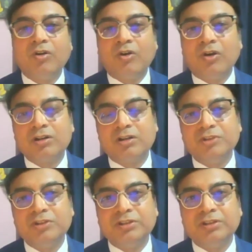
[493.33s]
or
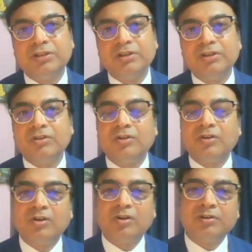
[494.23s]
community
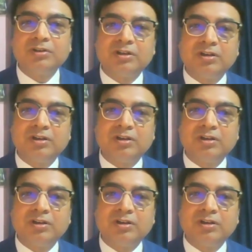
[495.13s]
or